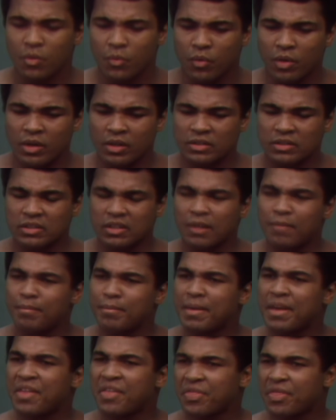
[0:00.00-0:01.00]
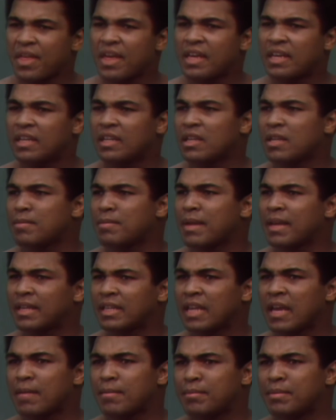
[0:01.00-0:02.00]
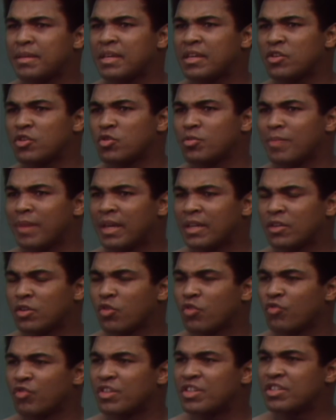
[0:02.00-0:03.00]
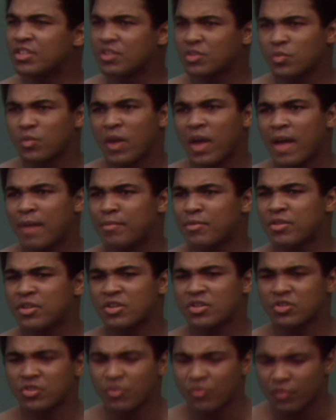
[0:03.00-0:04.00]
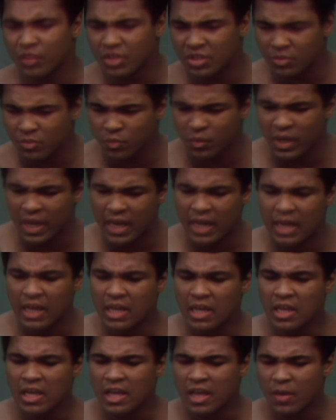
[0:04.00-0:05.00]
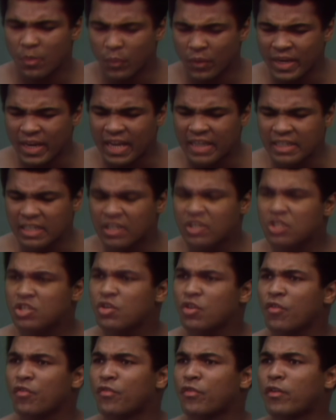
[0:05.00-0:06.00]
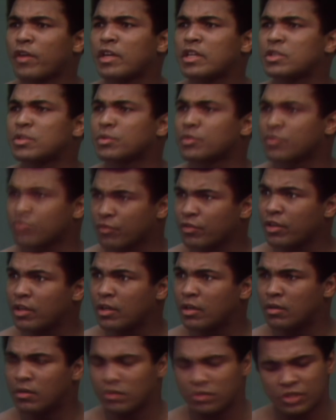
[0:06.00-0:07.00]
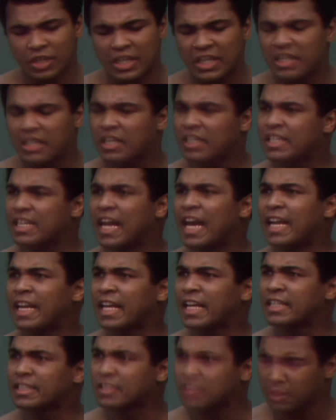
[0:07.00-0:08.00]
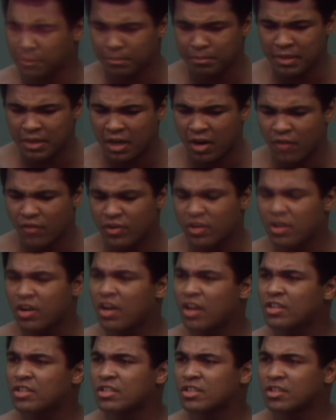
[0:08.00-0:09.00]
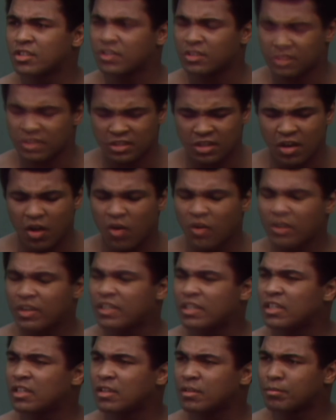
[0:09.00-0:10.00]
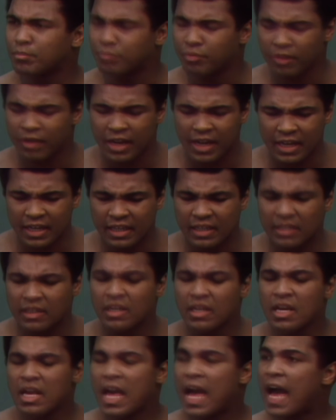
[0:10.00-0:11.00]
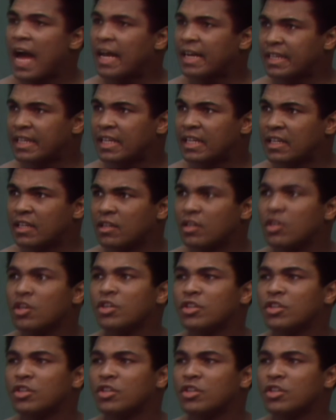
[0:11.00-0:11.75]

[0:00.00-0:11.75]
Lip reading: Well, some may think it, they may not be, and you may know reasons why, but there's no reason why. What I did to Joe Frazier was real. He could not answer the bell, regardless of the talking and the bragging. I did it.